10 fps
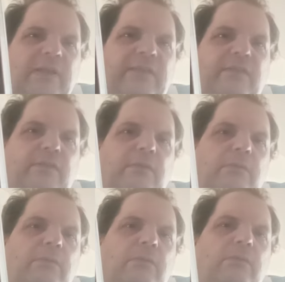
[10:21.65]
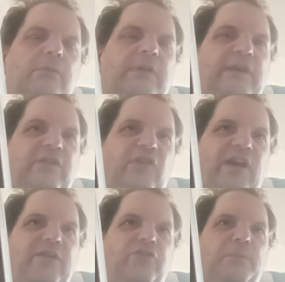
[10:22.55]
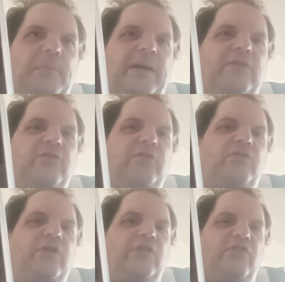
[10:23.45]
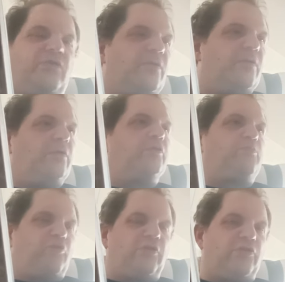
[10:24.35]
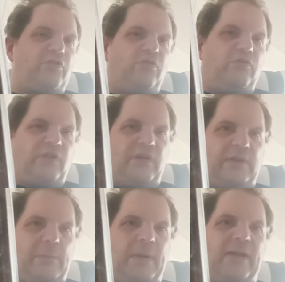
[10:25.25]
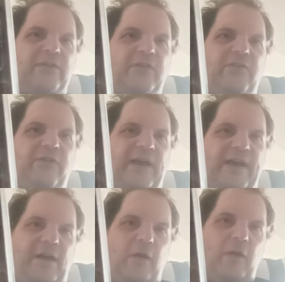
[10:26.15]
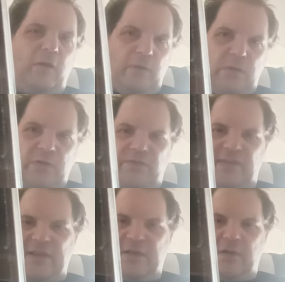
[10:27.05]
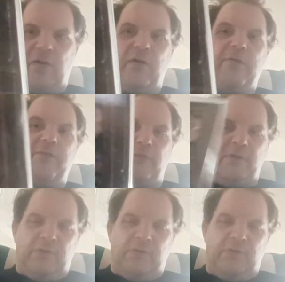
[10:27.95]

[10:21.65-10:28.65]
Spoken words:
with his house band, as Bruce calls it, the Band of Hell, I think, live.